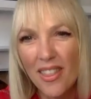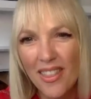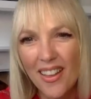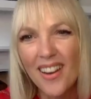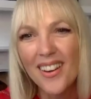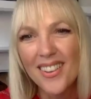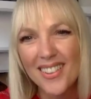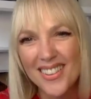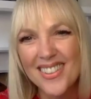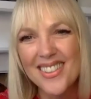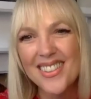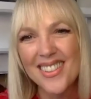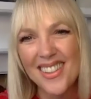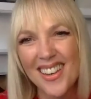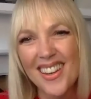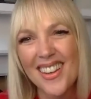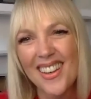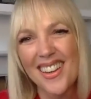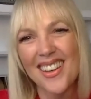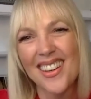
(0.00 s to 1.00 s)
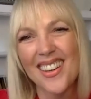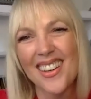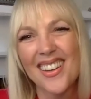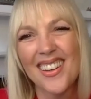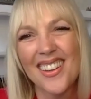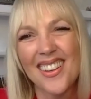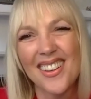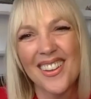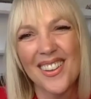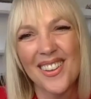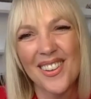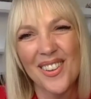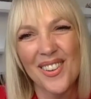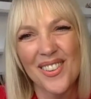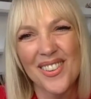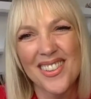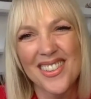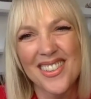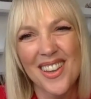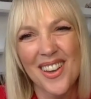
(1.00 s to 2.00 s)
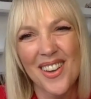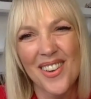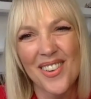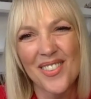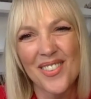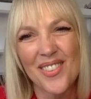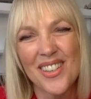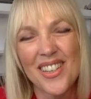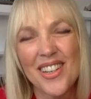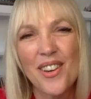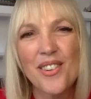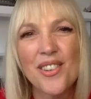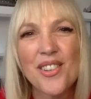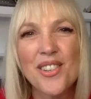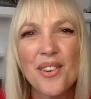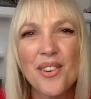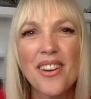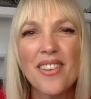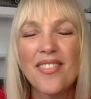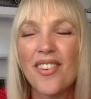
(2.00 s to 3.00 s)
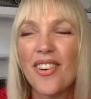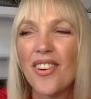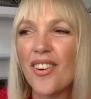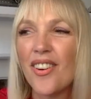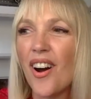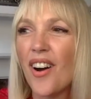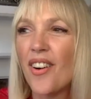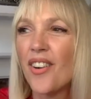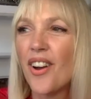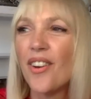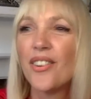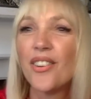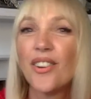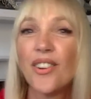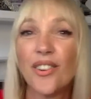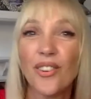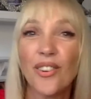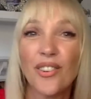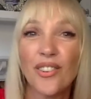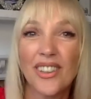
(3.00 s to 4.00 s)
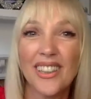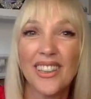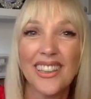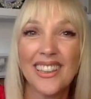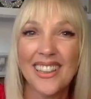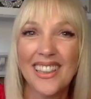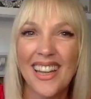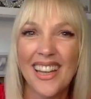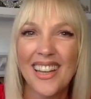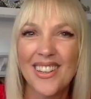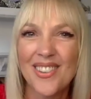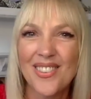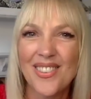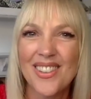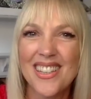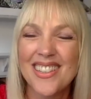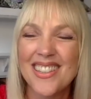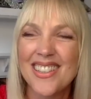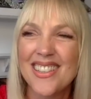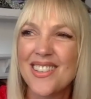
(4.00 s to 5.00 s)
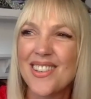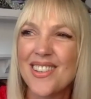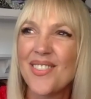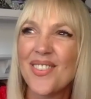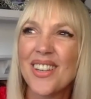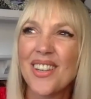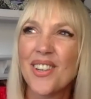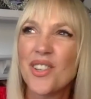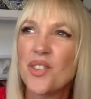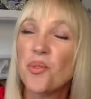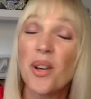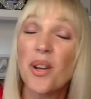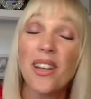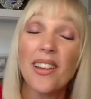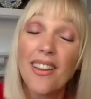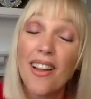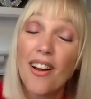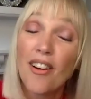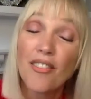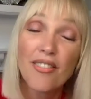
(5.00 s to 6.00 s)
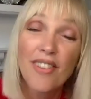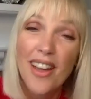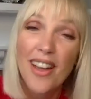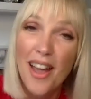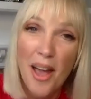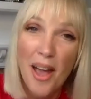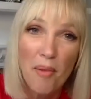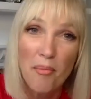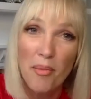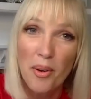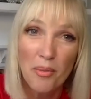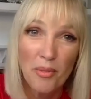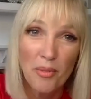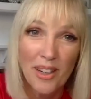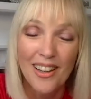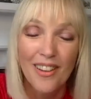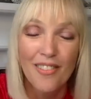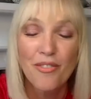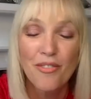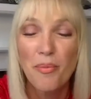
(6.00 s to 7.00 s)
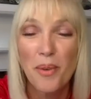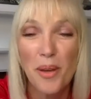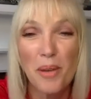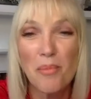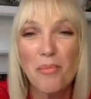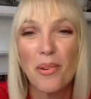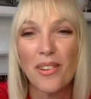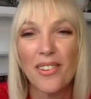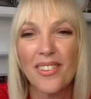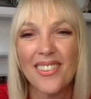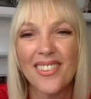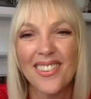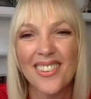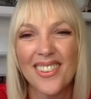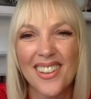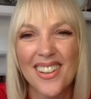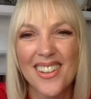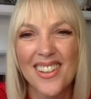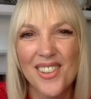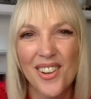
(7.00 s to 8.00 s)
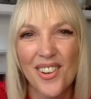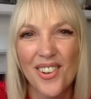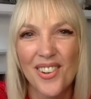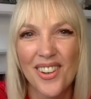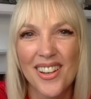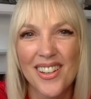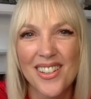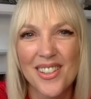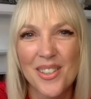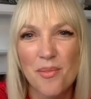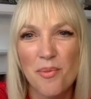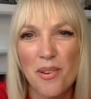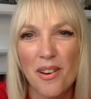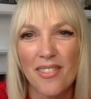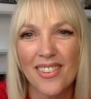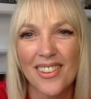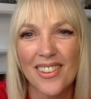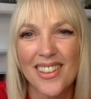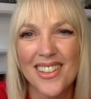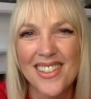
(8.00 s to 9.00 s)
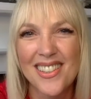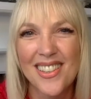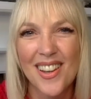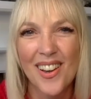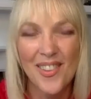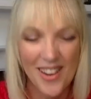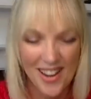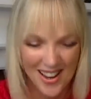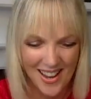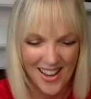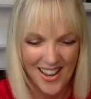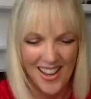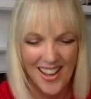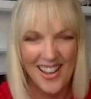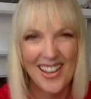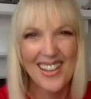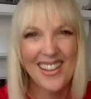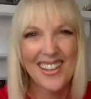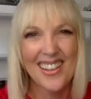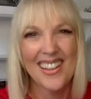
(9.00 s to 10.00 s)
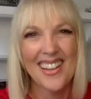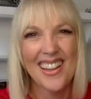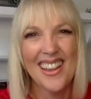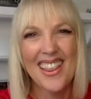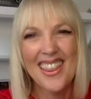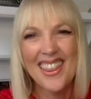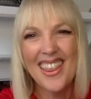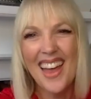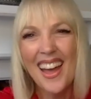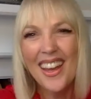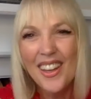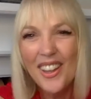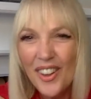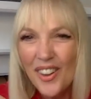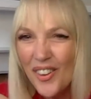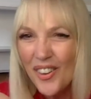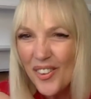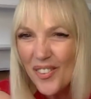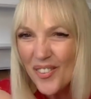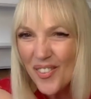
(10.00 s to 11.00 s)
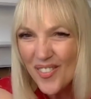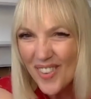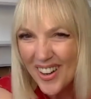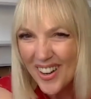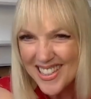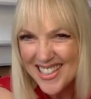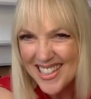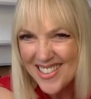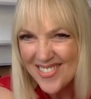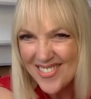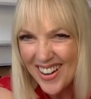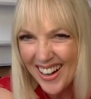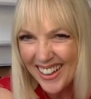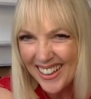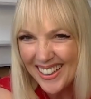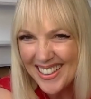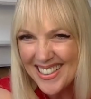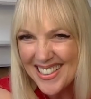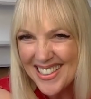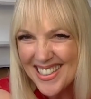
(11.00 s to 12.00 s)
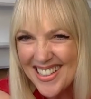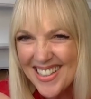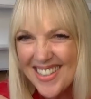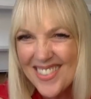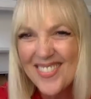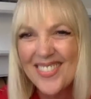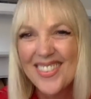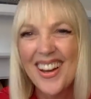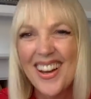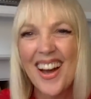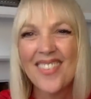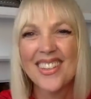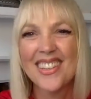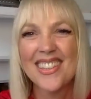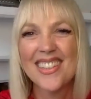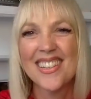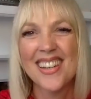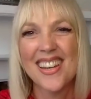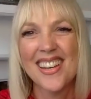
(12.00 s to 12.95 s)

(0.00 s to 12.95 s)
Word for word: us so we don't do it for our own glory in the end. We just do it because we love Him and we love people, and it's our greatest privilege. So, thank you, Wesley Wright, for having pleasure,